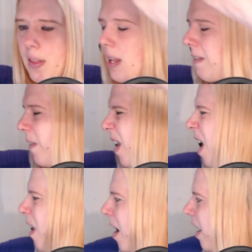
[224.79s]
That's fine.
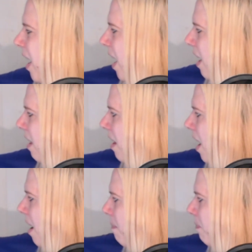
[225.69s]
I like it.
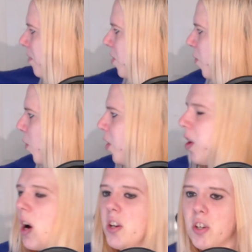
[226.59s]
Just thought you
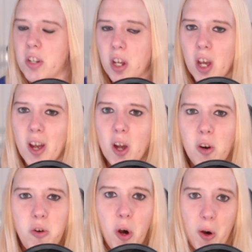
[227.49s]
guys should
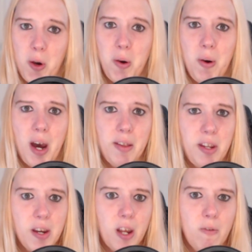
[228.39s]
know, and
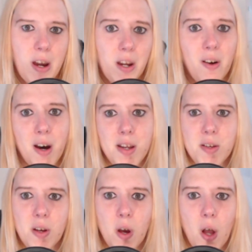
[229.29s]
then you can
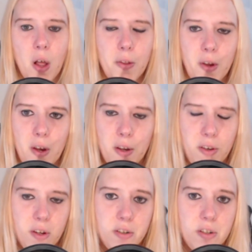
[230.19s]
recognise
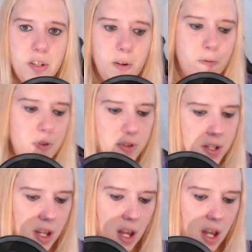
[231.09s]
the difference.